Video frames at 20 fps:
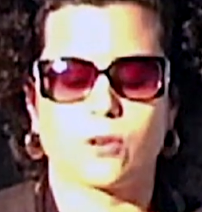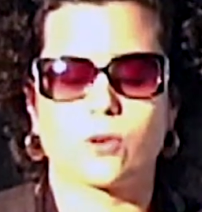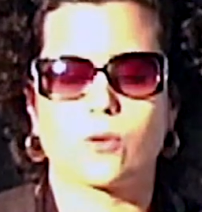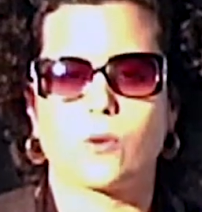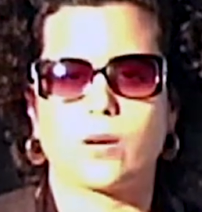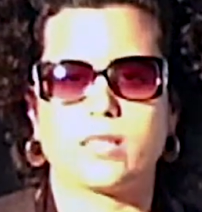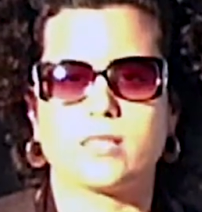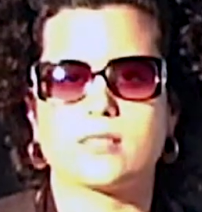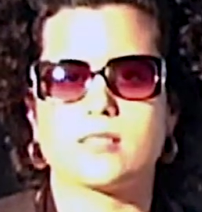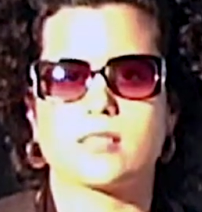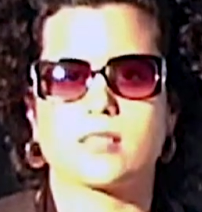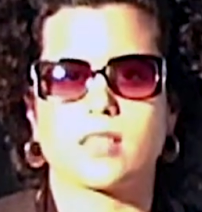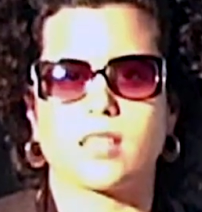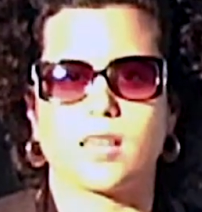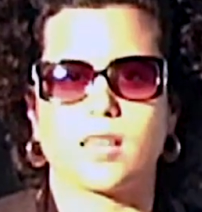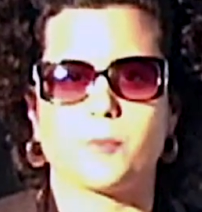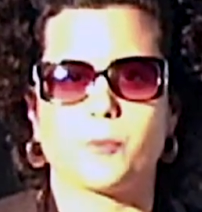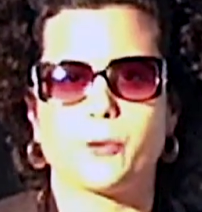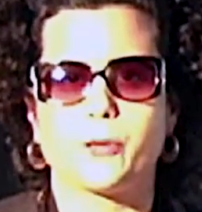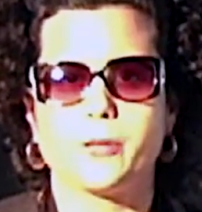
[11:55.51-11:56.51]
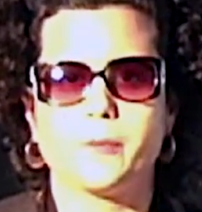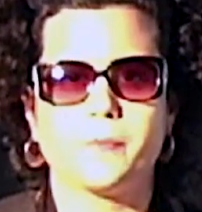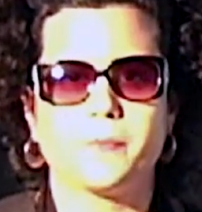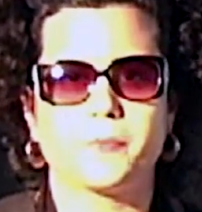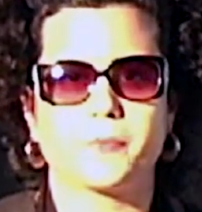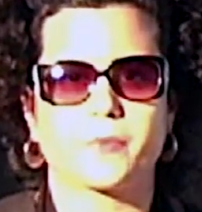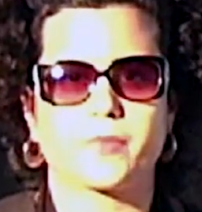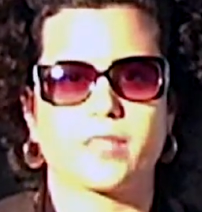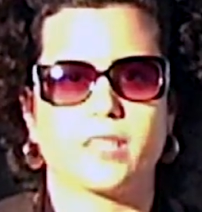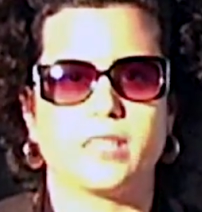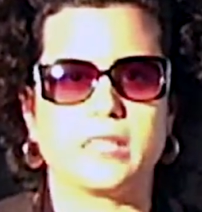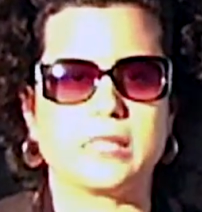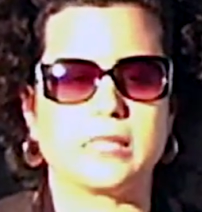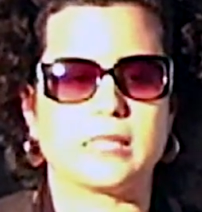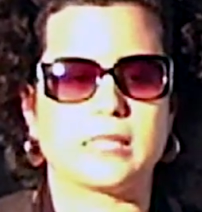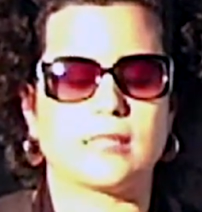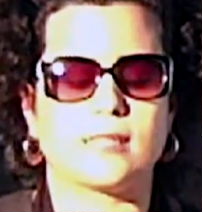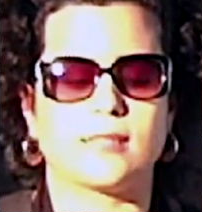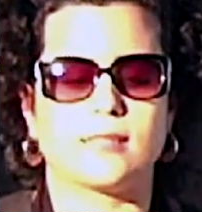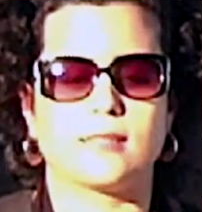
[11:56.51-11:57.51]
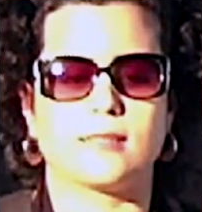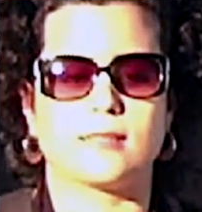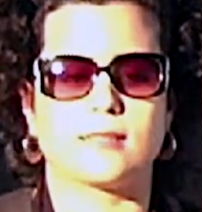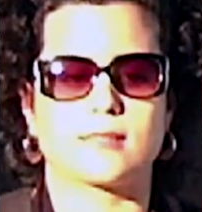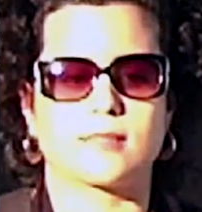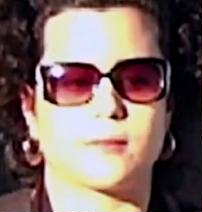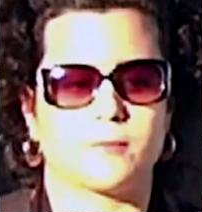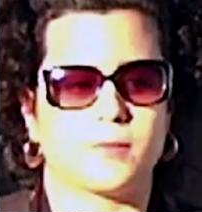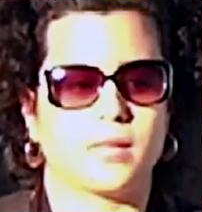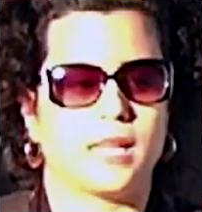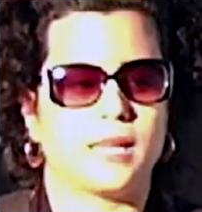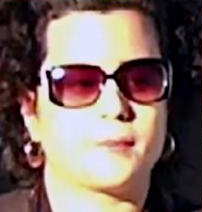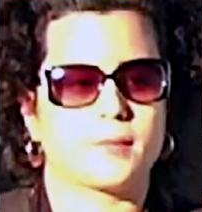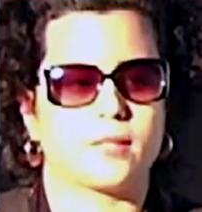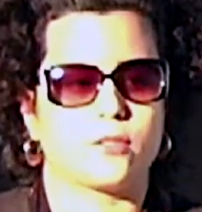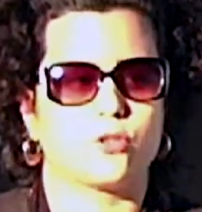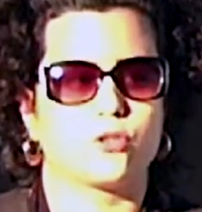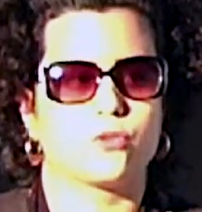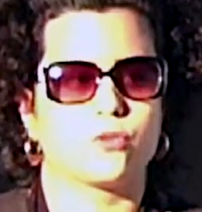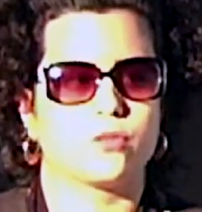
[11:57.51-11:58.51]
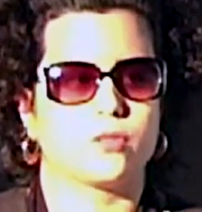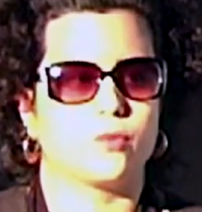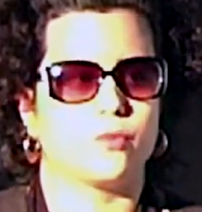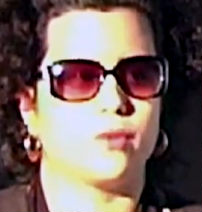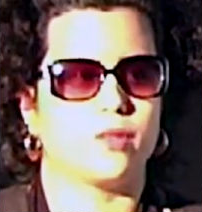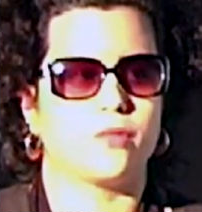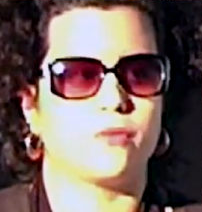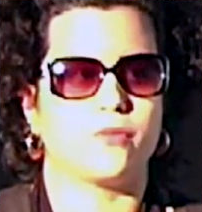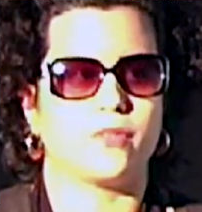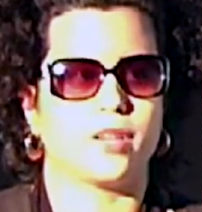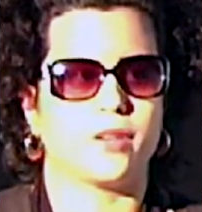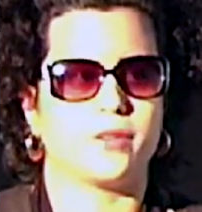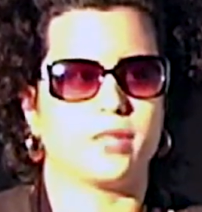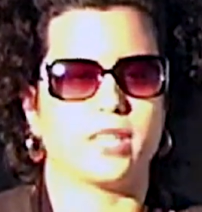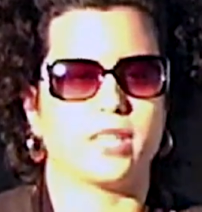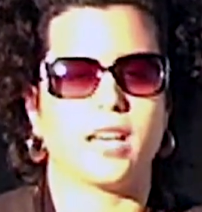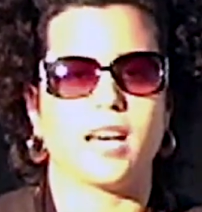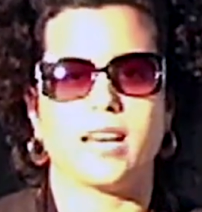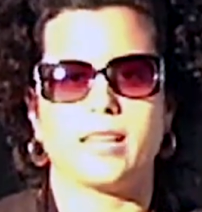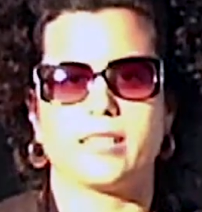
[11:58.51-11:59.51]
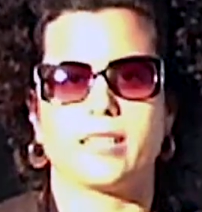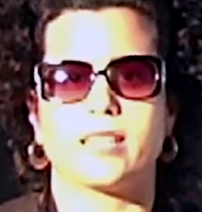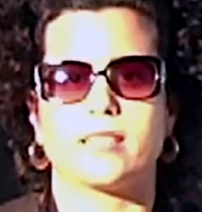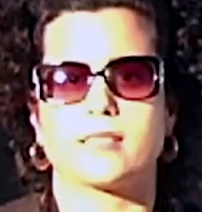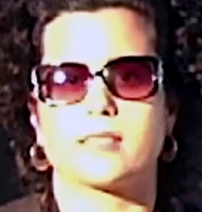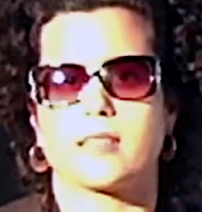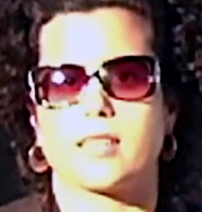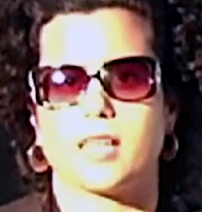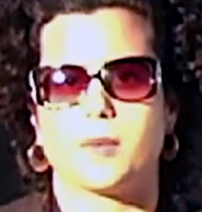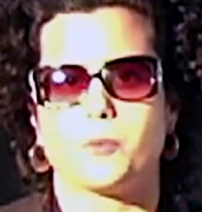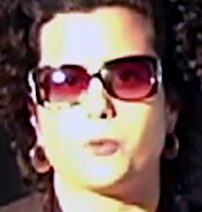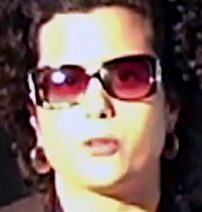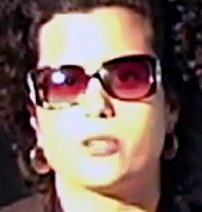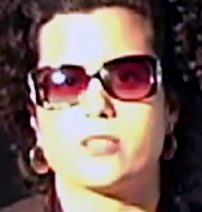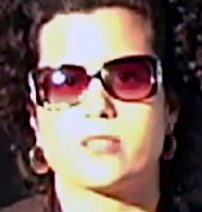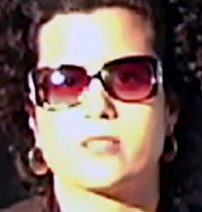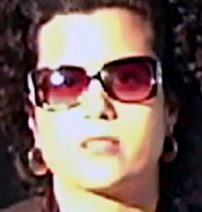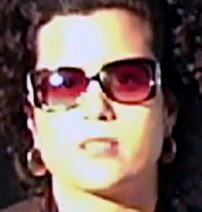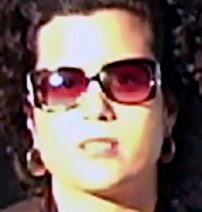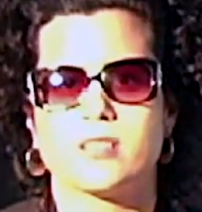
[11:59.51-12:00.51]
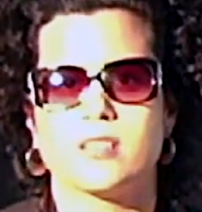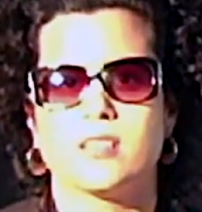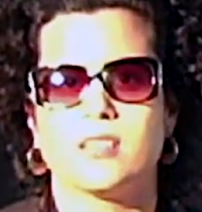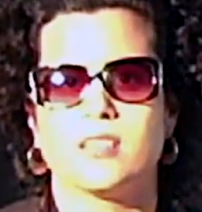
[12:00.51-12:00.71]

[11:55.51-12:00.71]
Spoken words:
quality camera, and sometimes I shoot with very high-end cameras.